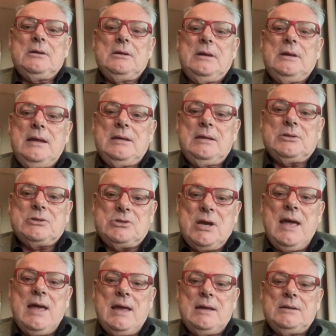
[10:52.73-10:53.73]
needed to
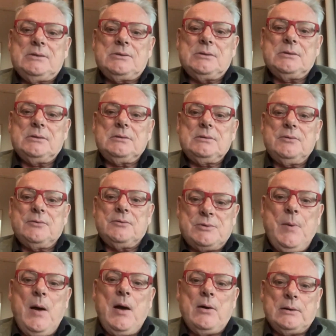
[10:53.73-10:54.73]
change to
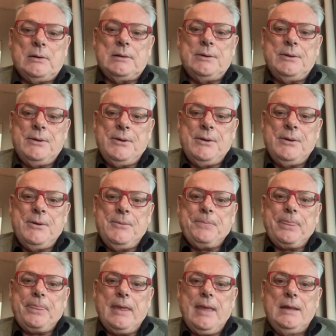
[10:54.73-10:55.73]
respond.
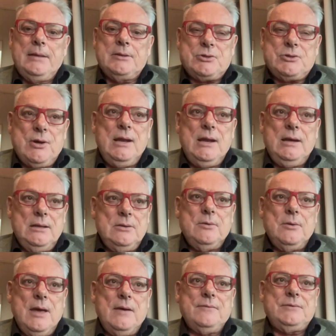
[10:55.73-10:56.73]
And Australia
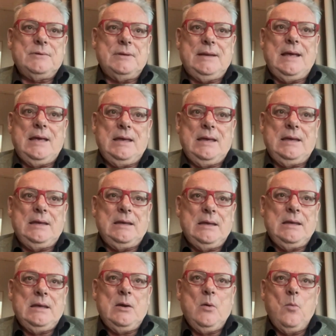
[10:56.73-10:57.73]
you have today,
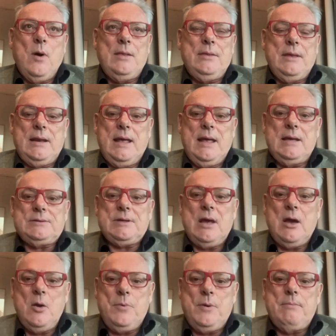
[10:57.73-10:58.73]
one that has
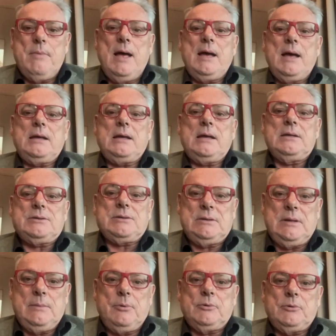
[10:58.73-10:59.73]
open
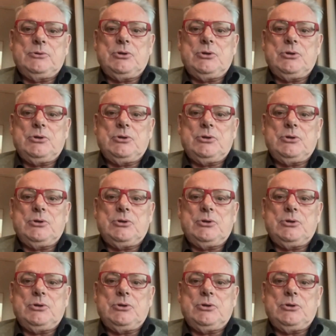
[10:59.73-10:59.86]
markets, liberal